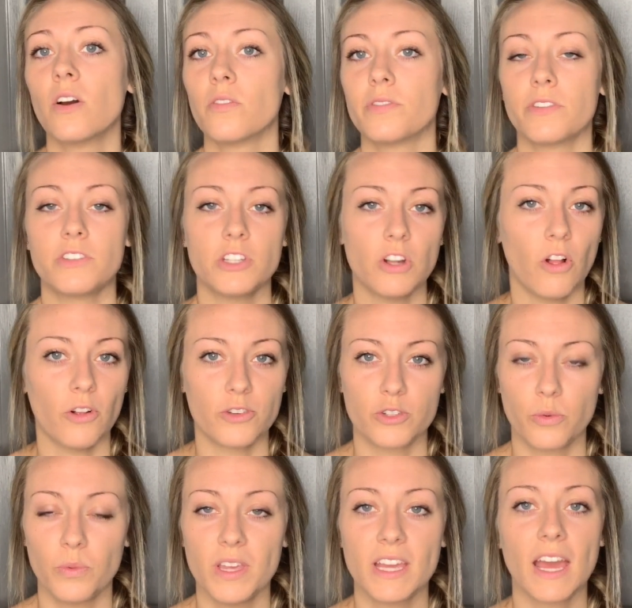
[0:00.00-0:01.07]
$50 a
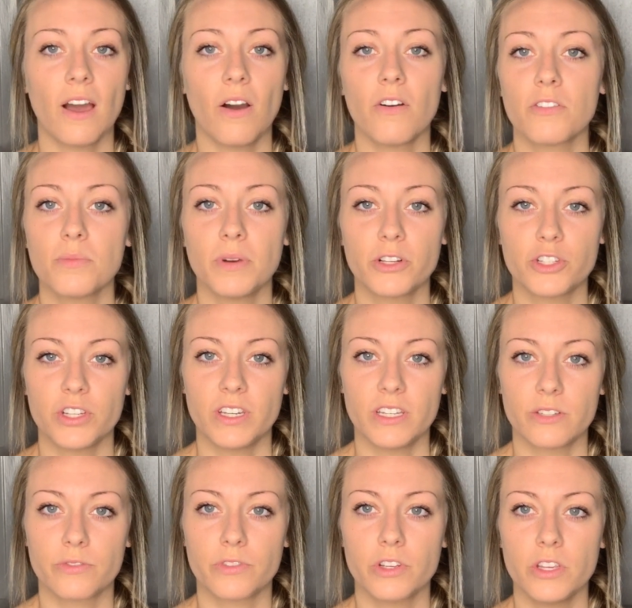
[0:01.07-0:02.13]
week, however much it
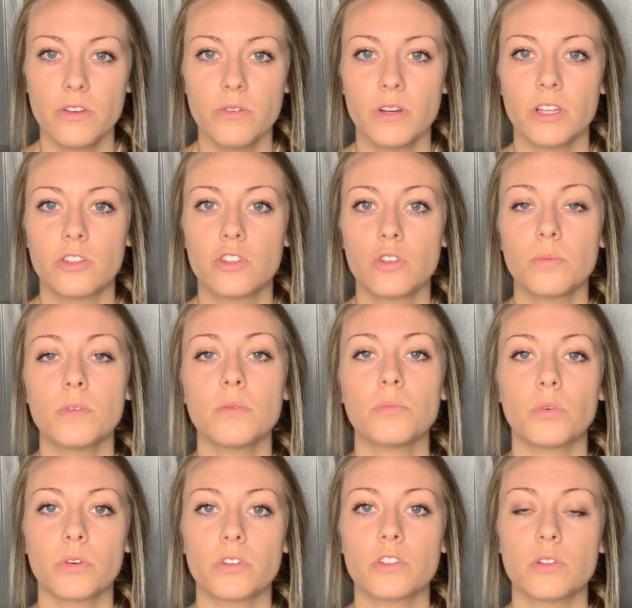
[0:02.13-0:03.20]
is for you, it's super
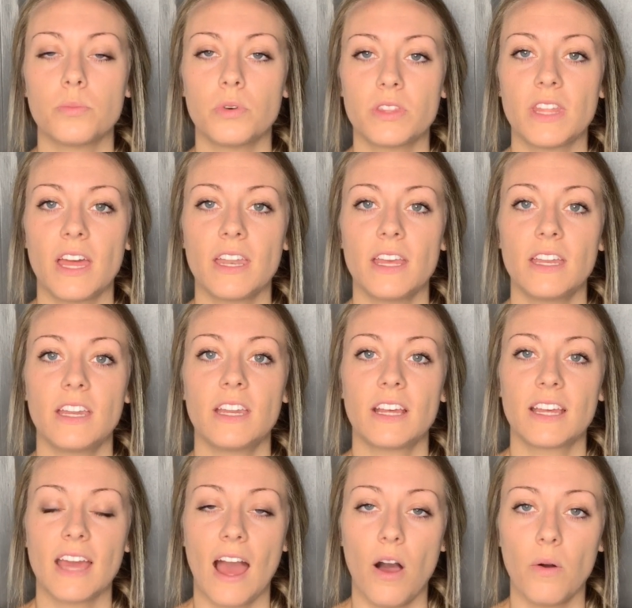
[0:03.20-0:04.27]
important to put that in an
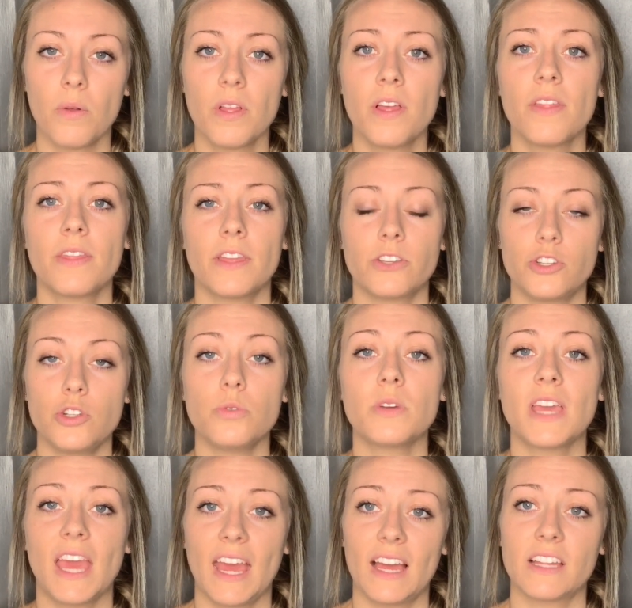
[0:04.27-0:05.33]
account that you
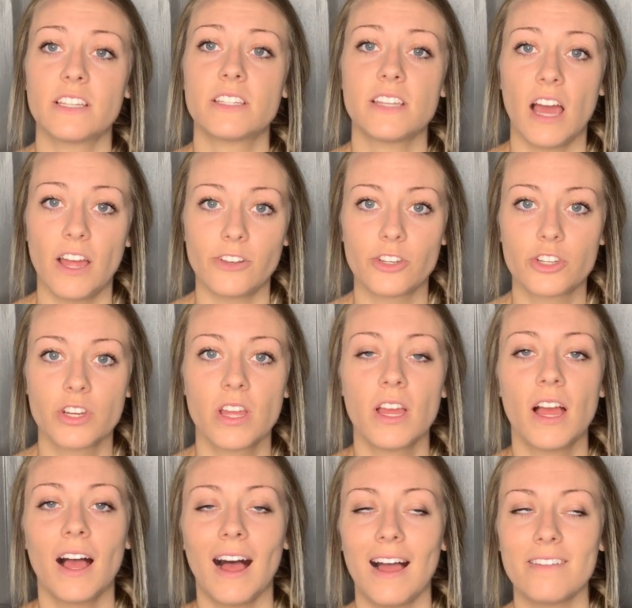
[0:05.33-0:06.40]
can't touch.
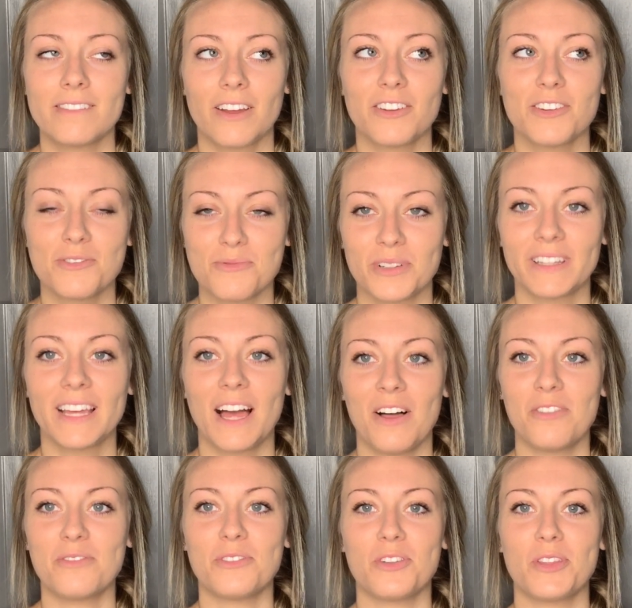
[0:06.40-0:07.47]
I found it really
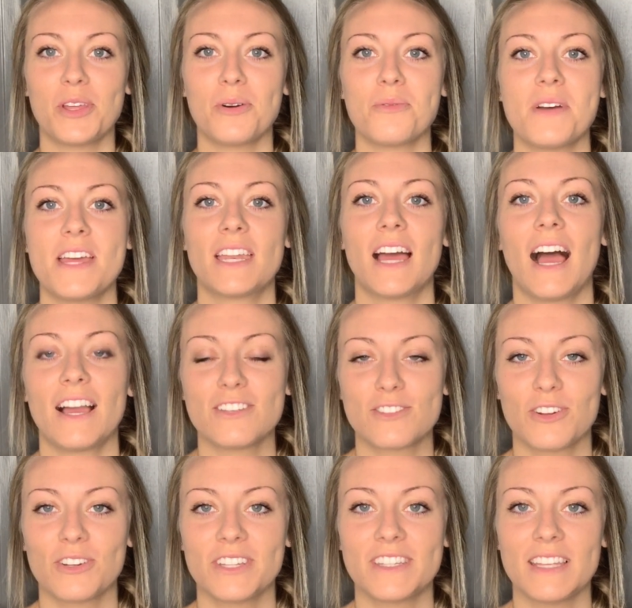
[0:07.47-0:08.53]
helpful that when I
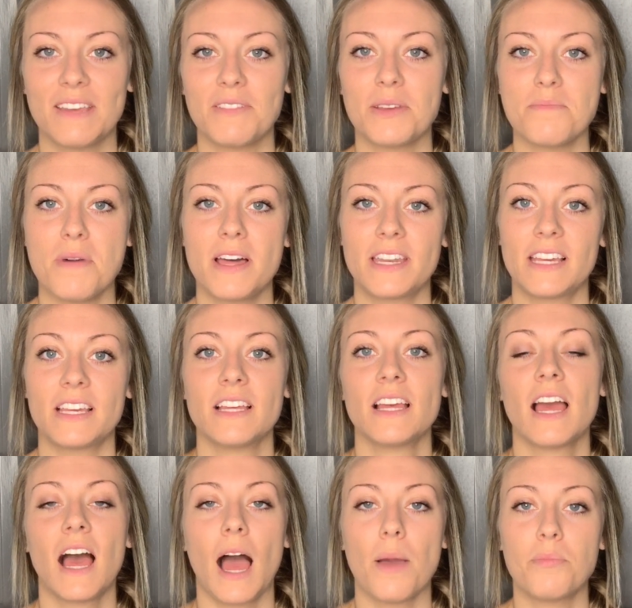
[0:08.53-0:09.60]
started saving money,
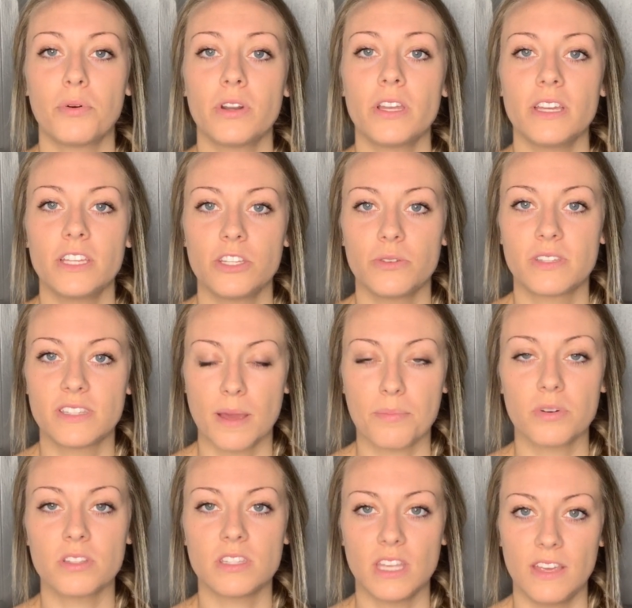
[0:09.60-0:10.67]
I put it into a
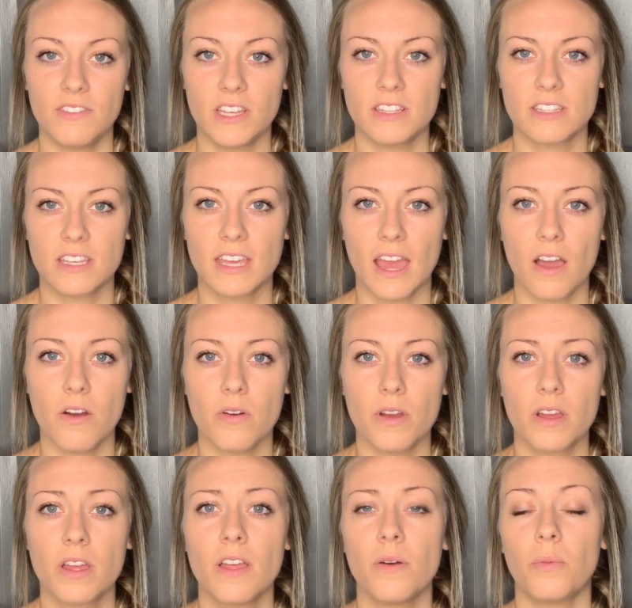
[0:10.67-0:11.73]
separate savings account
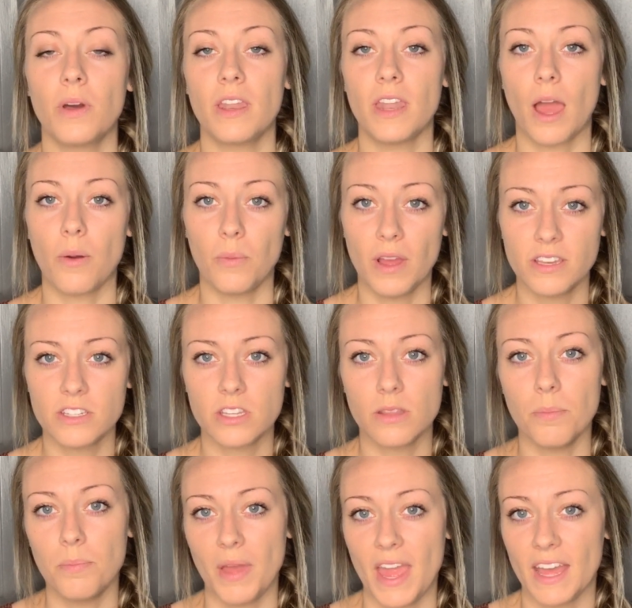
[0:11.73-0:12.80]
when I went into the
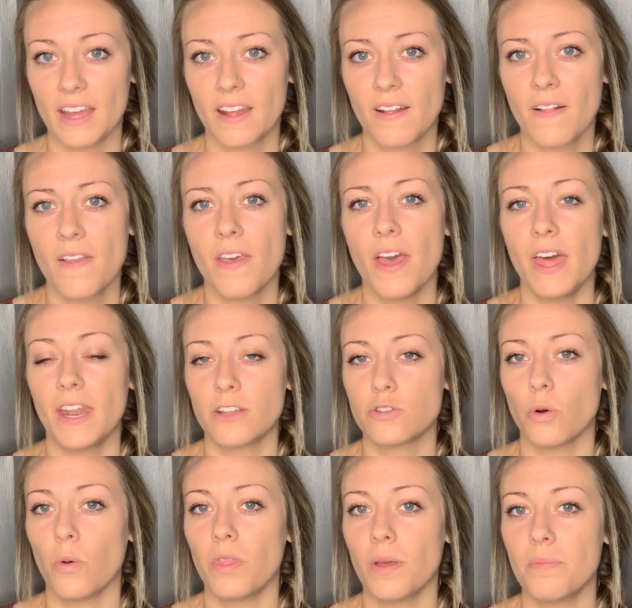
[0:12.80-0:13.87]
bank, and I
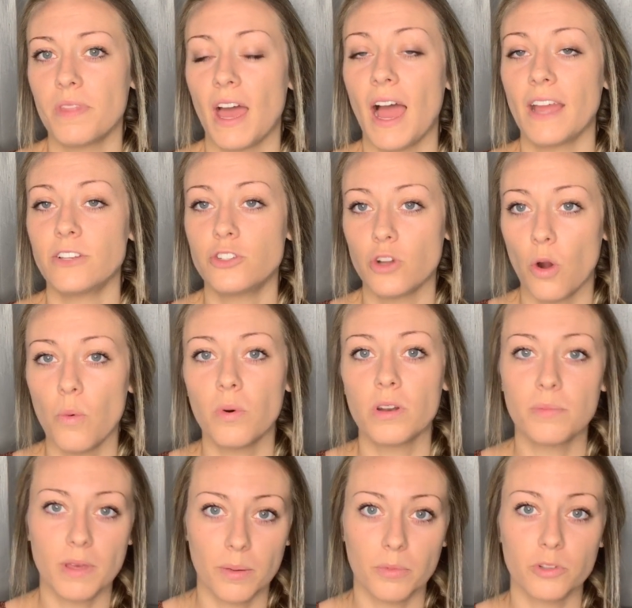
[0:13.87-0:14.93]
told them that I don't want to
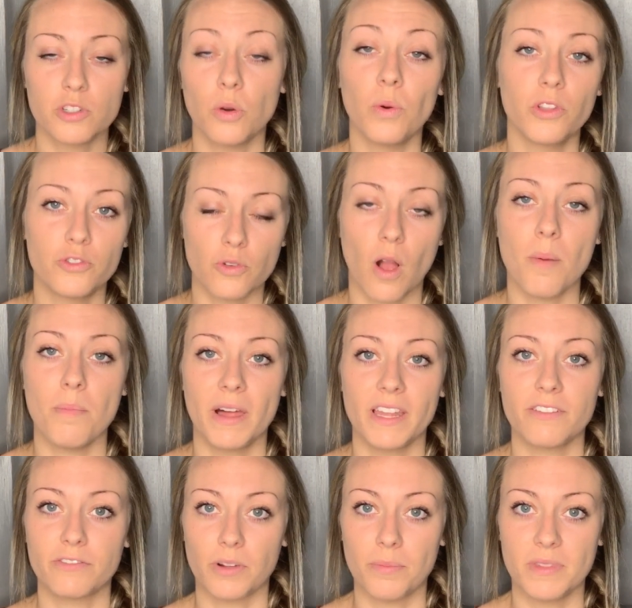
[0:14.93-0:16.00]
be able to withdraw money
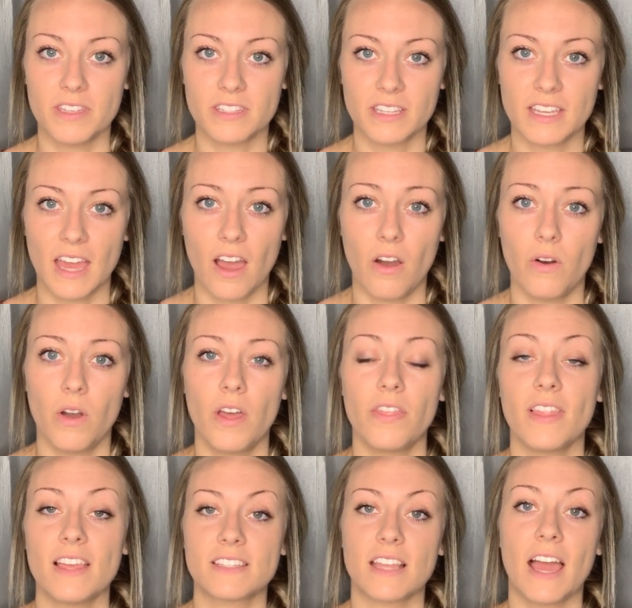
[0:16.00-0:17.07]
from this account
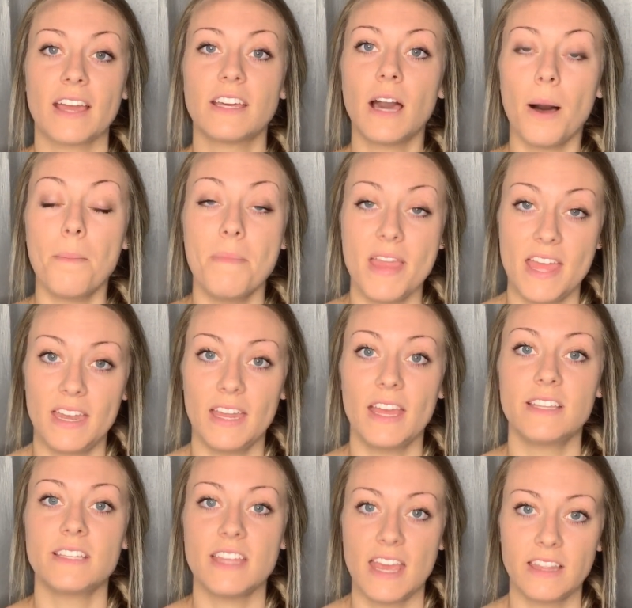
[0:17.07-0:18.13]
unless I come in
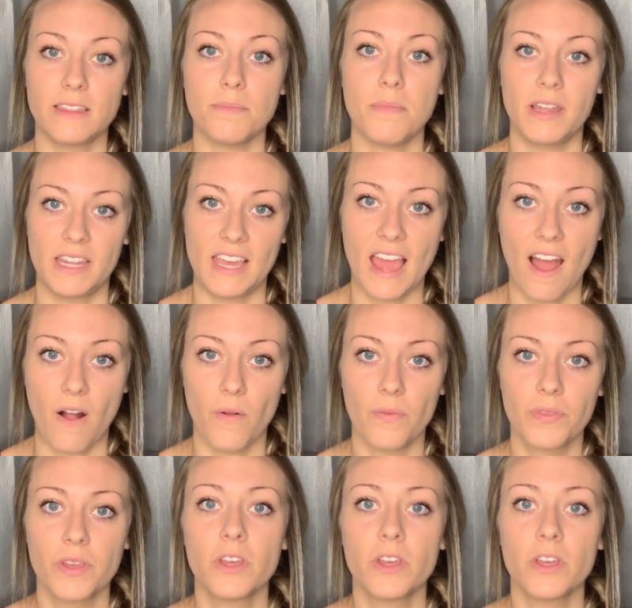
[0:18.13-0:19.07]
and take the money out.